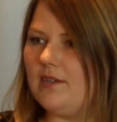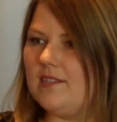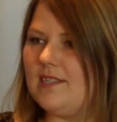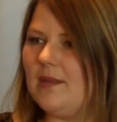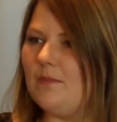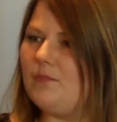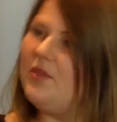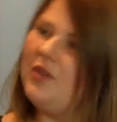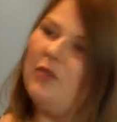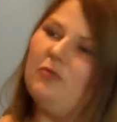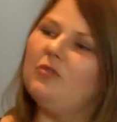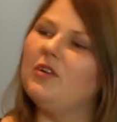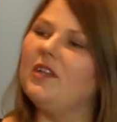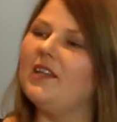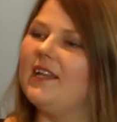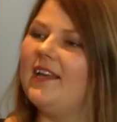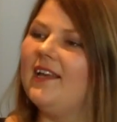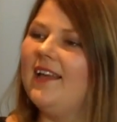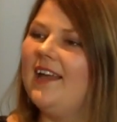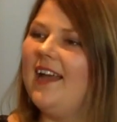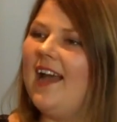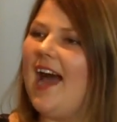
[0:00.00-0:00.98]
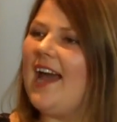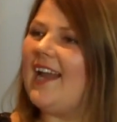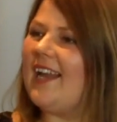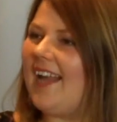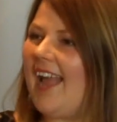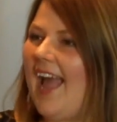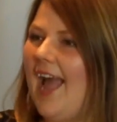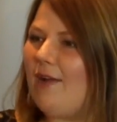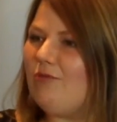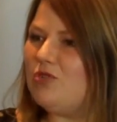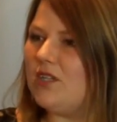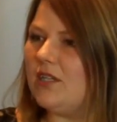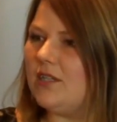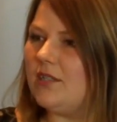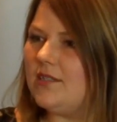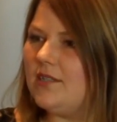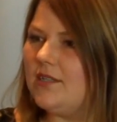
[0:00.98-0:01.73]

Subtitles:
something, really, an accountant.